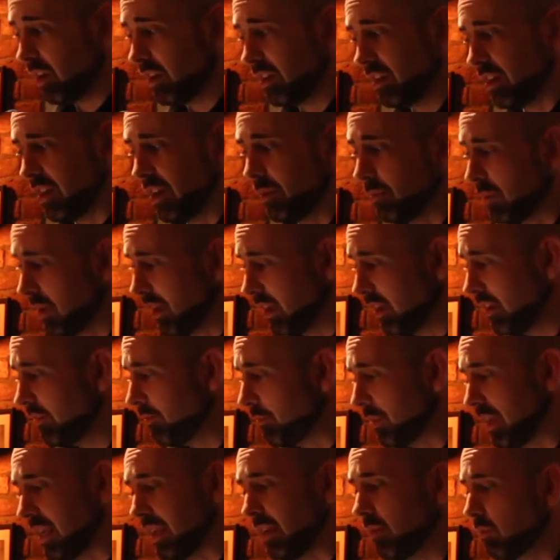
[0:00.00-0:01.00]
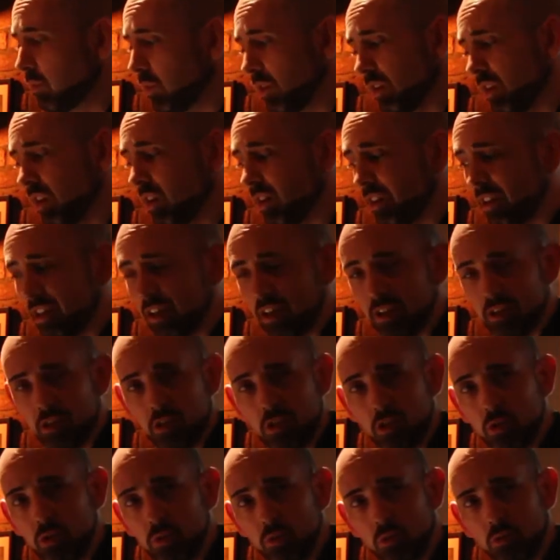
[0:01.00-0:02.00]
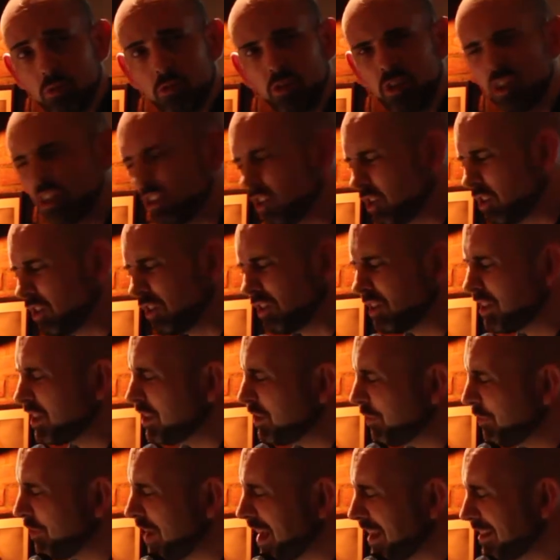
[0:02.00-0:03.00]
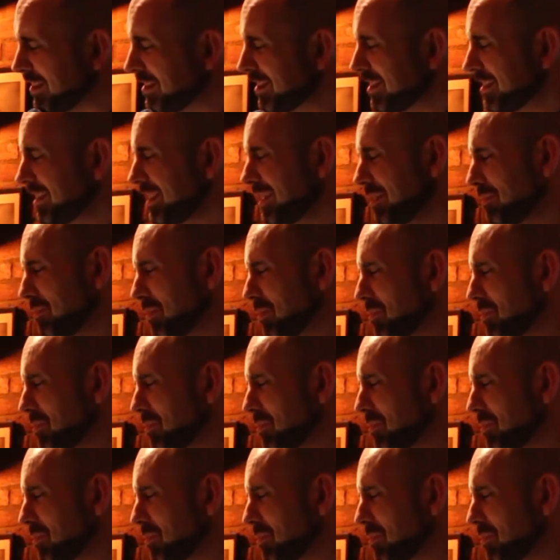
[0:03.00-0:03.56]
like it, believe me, he wouldn't like it at all. She's just his fantasy